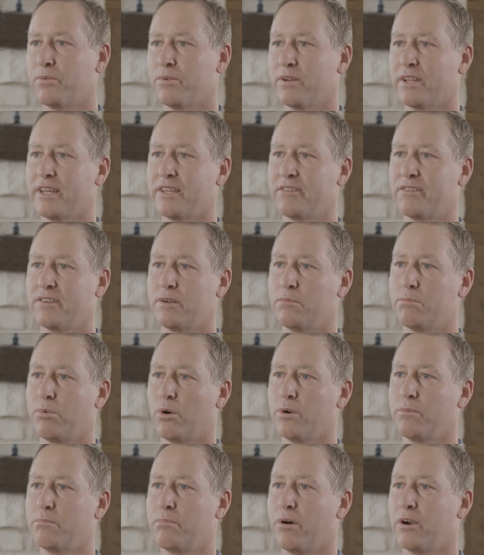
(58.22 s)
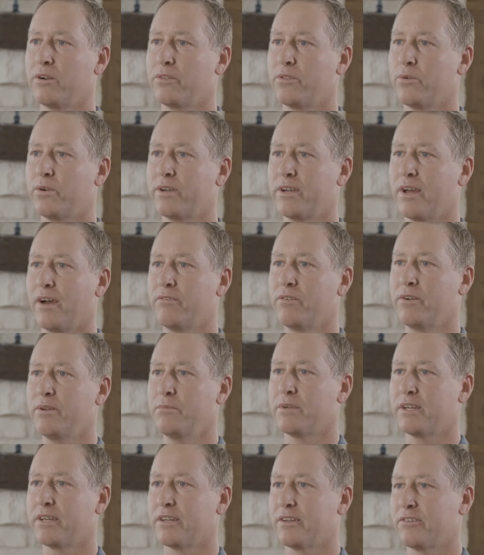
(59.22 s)
really it's an important part of the recovery
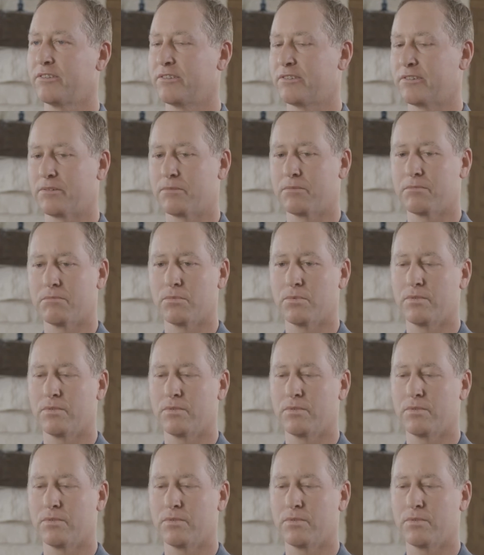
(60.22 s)
because